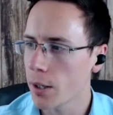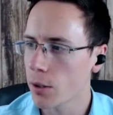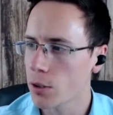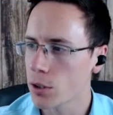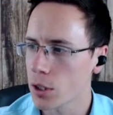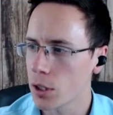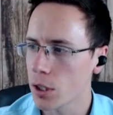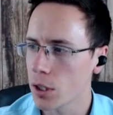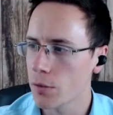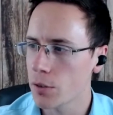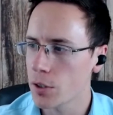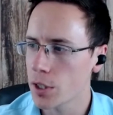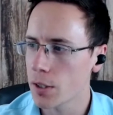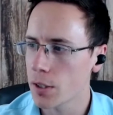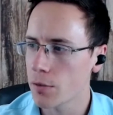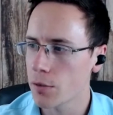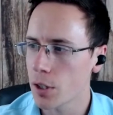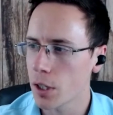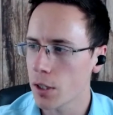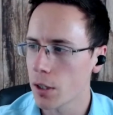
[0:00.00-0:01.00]
Because I know you've said you've
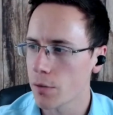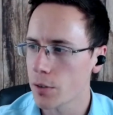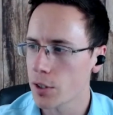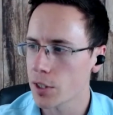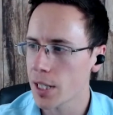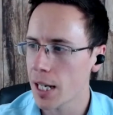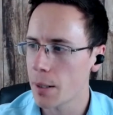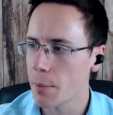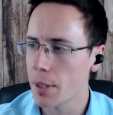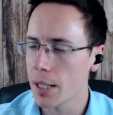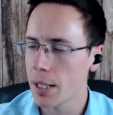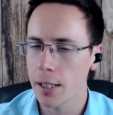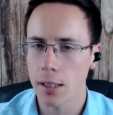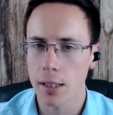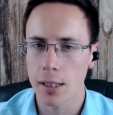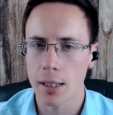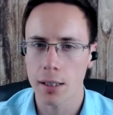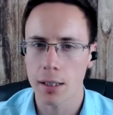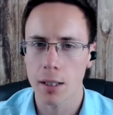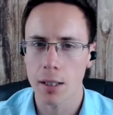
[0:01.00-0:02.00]
done over 10 million
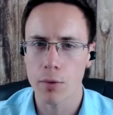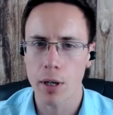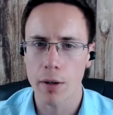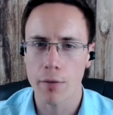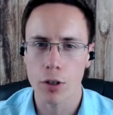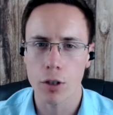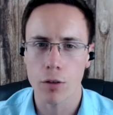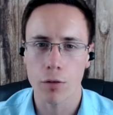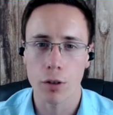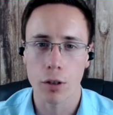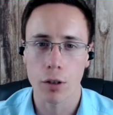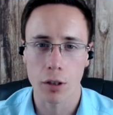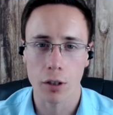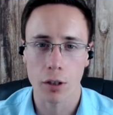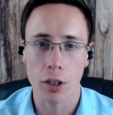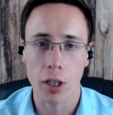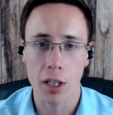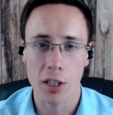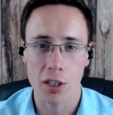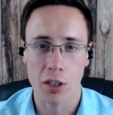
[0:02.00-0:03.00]
in, in revenue for your, your
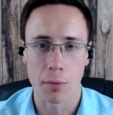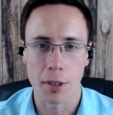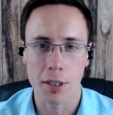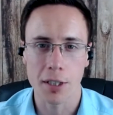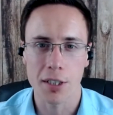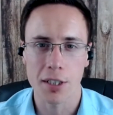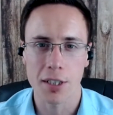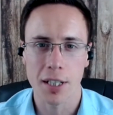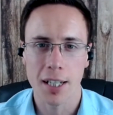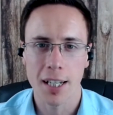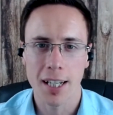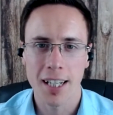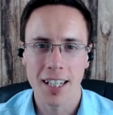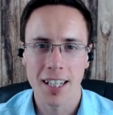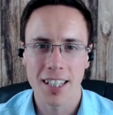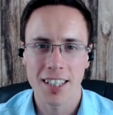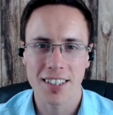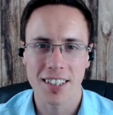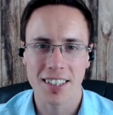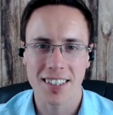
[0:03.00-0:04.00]
customers.
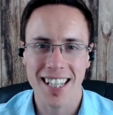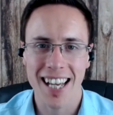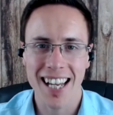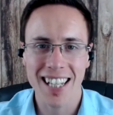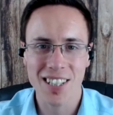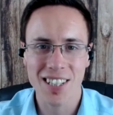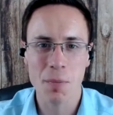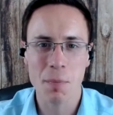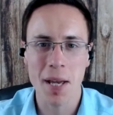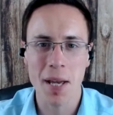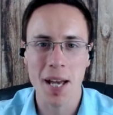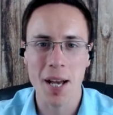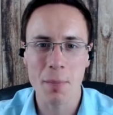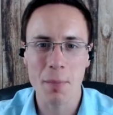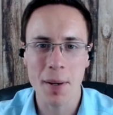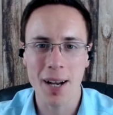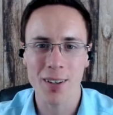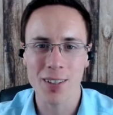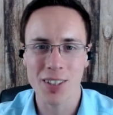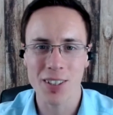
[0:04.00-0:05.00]
So tell yeah, us a yeah. bit
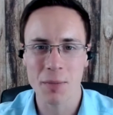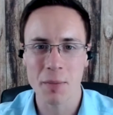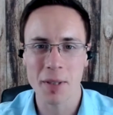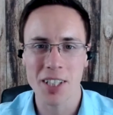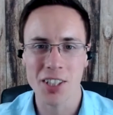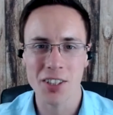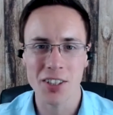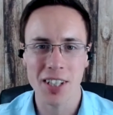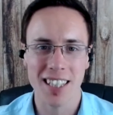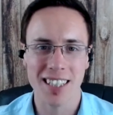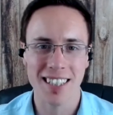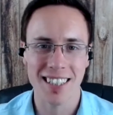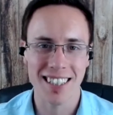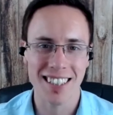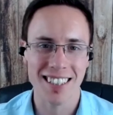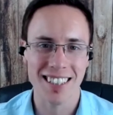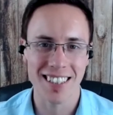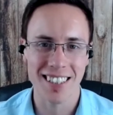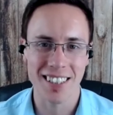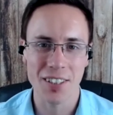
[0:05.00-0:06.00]
about some of the
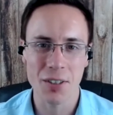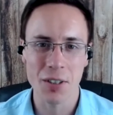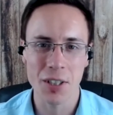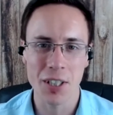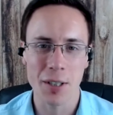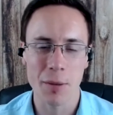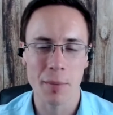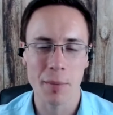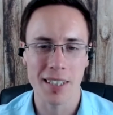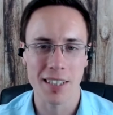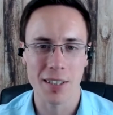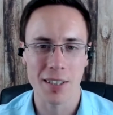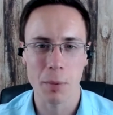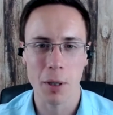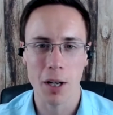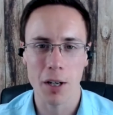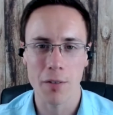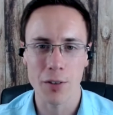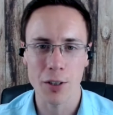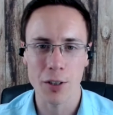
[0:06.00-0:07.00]
strategies that you and your business
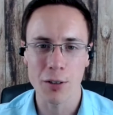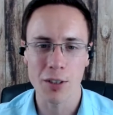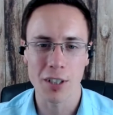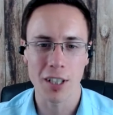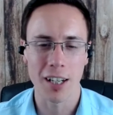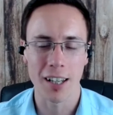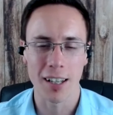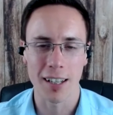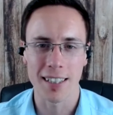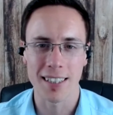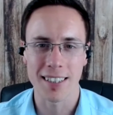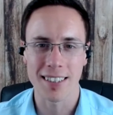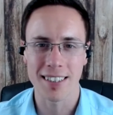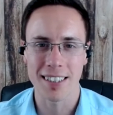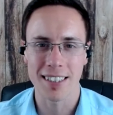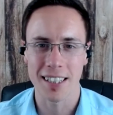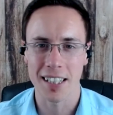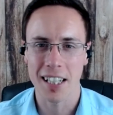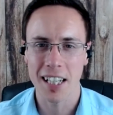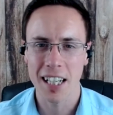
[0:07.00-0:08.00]
partner have utilised
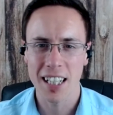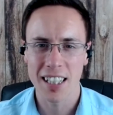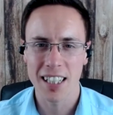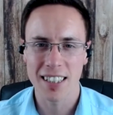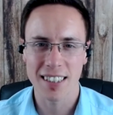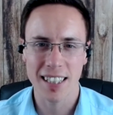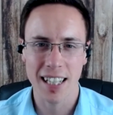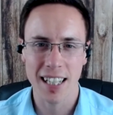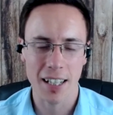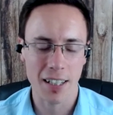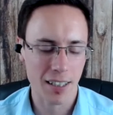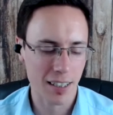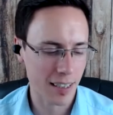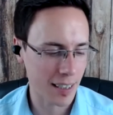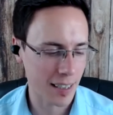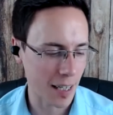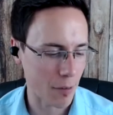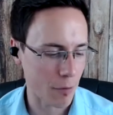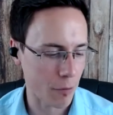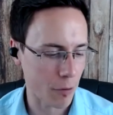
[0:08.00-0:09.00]
to to get
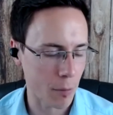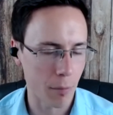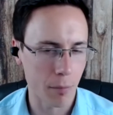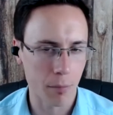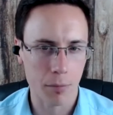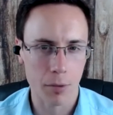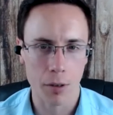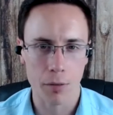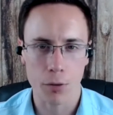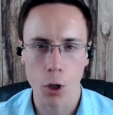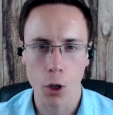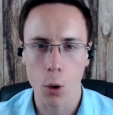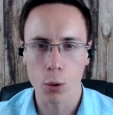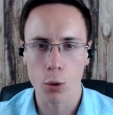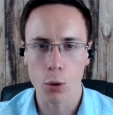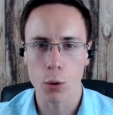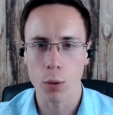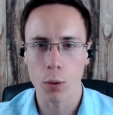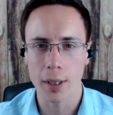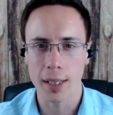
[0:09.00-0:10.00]
get from kind of cold
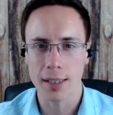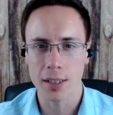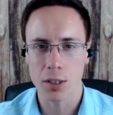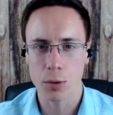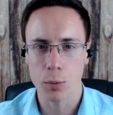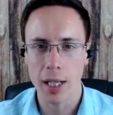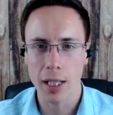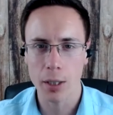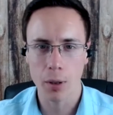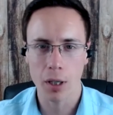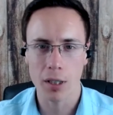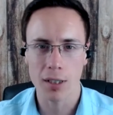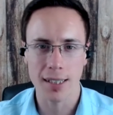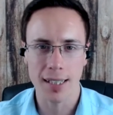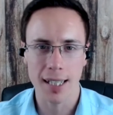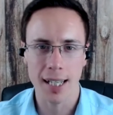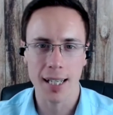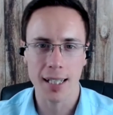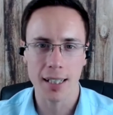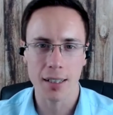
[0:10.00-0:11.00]
calling to where you are
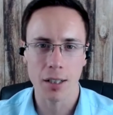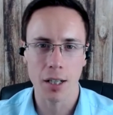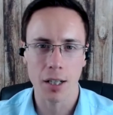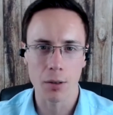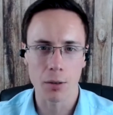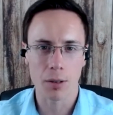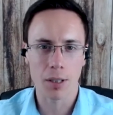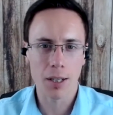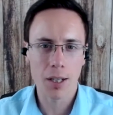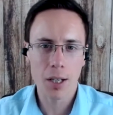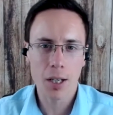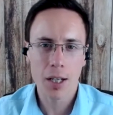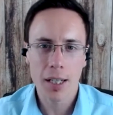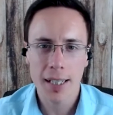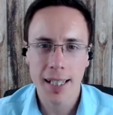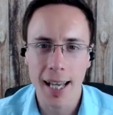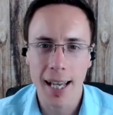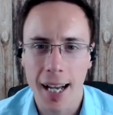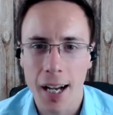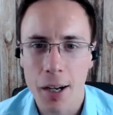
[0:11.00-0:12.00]
today, and, and
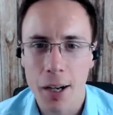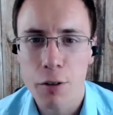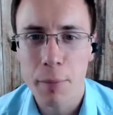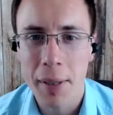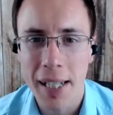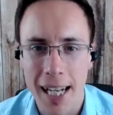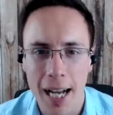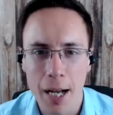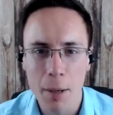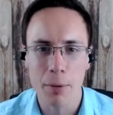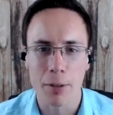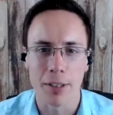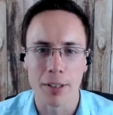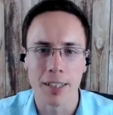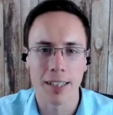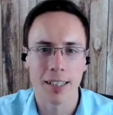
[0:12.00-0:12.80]
yeah, how you've made it happen.